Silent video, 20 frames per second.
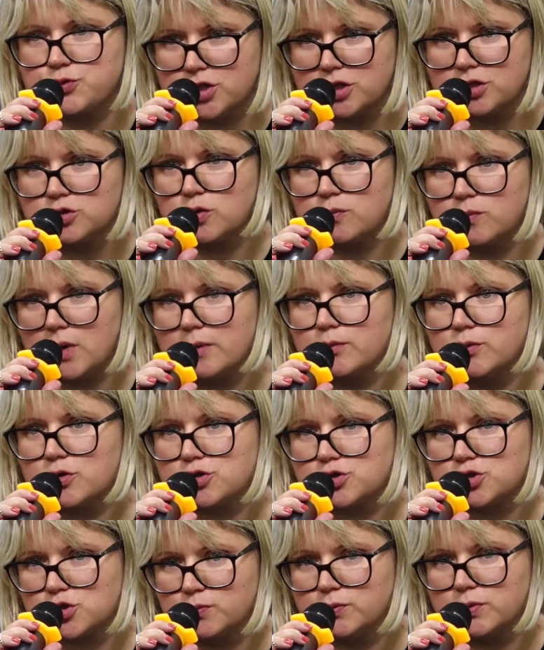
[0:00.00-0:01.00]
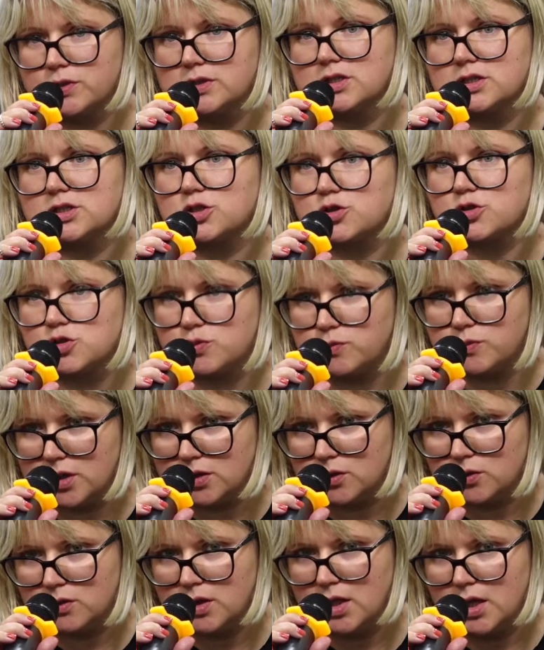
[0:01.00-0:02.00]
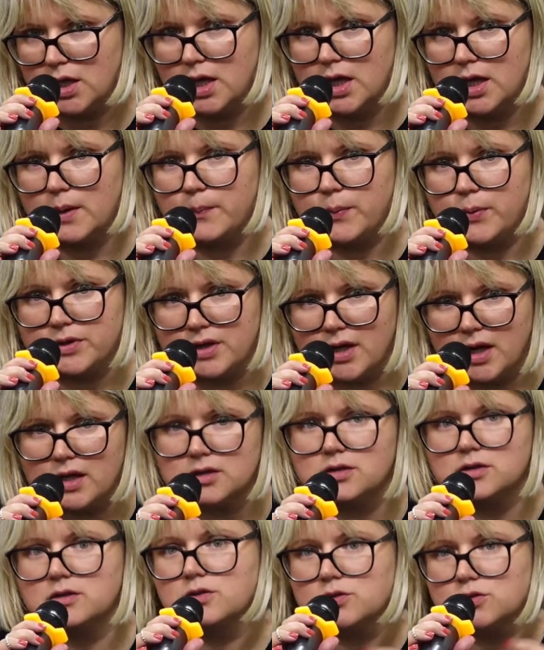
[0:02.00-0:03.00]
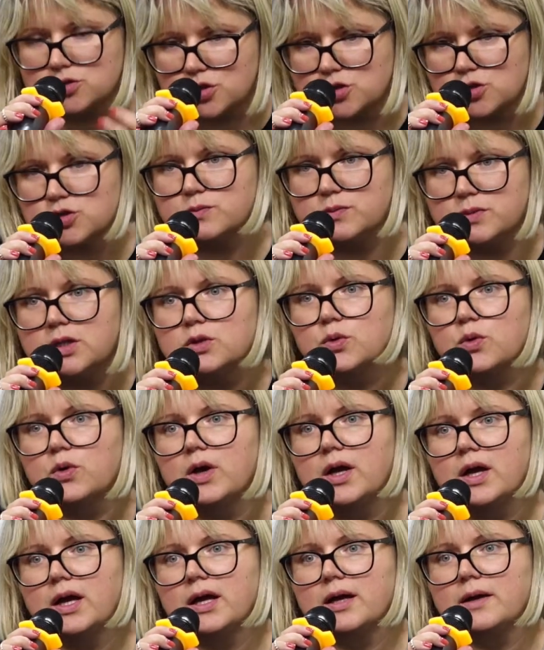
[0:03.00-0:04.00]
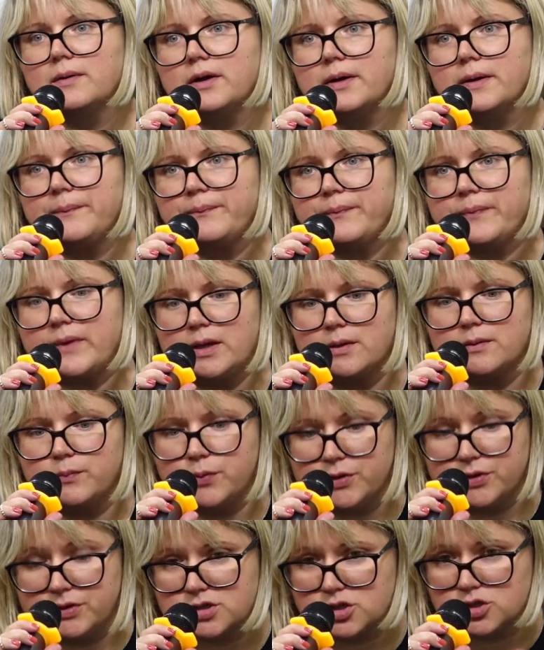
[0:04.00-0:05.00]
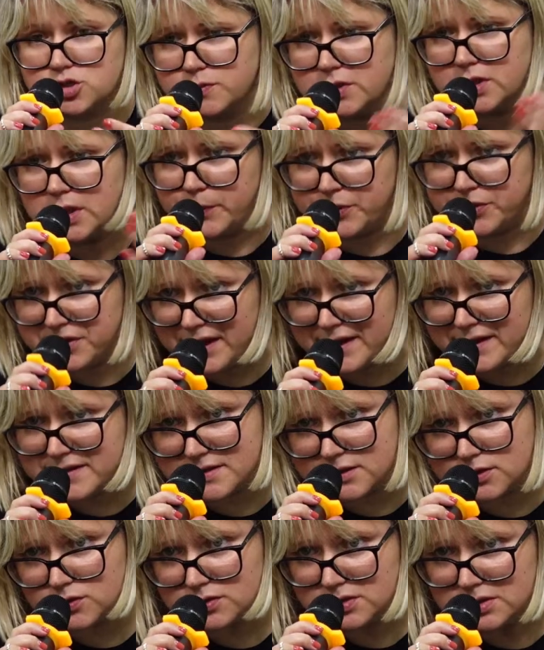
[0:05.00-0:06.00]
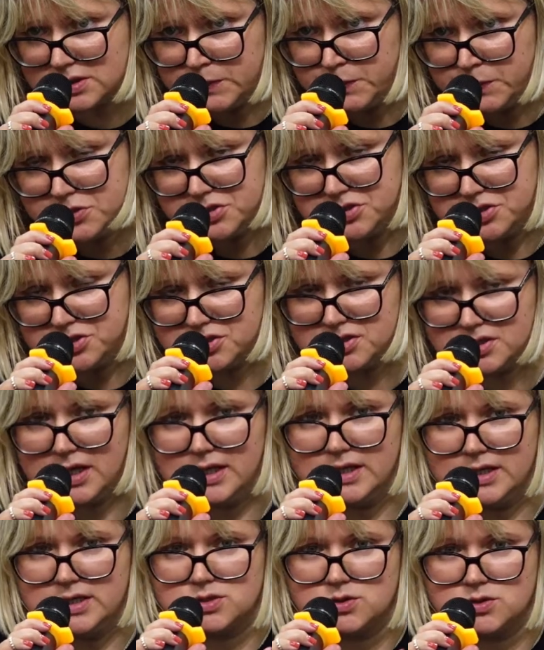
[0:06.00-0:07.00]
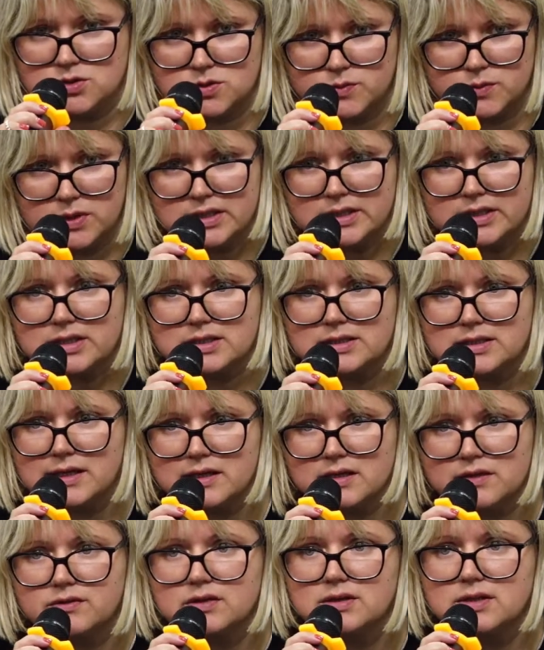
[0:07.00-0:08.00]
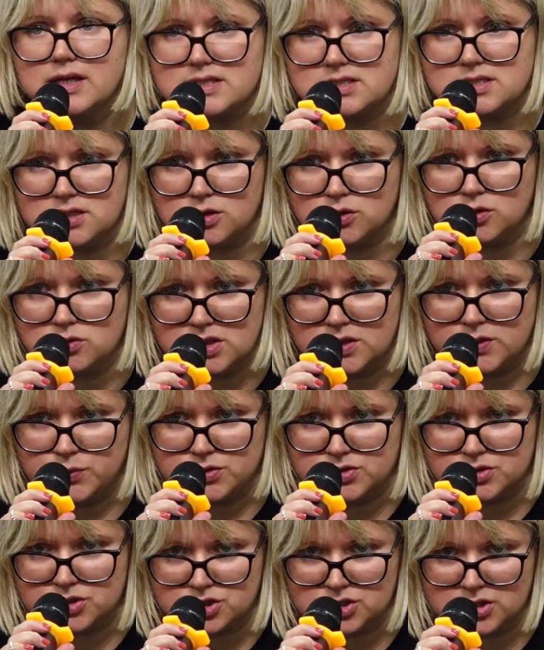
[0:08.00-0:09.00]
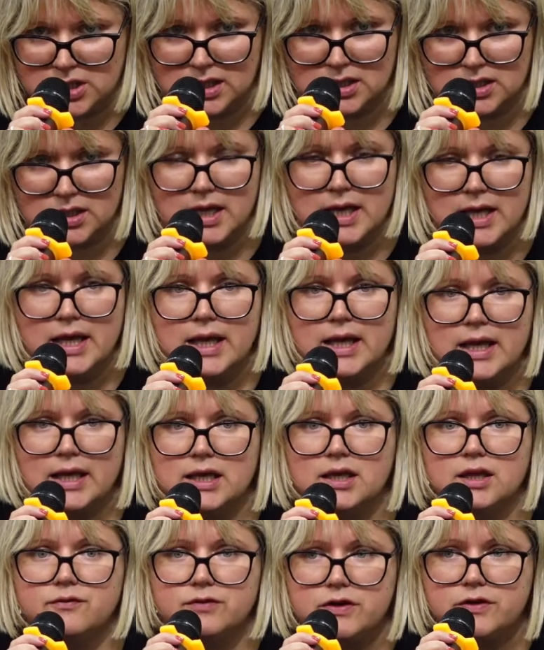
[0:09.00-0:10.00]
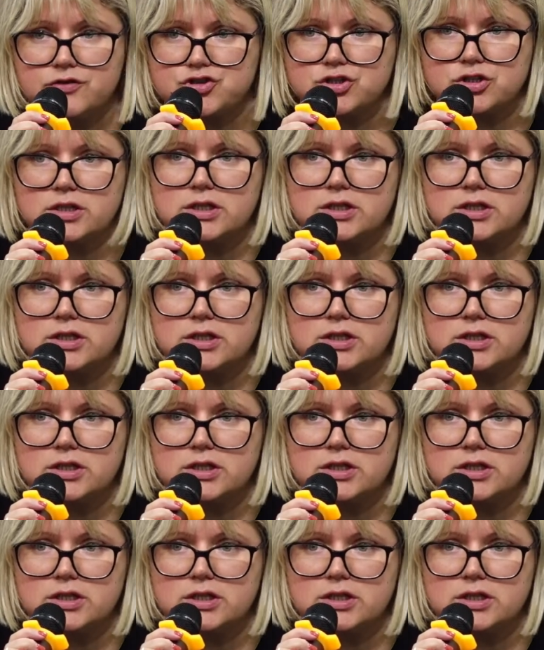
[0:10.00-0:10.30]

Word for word: Uh, but here, uh, it's our initiative. It has to be our initiative, initiative of Ukraine. We have to create a clear understanding, clear definition of victims and uh, criteria,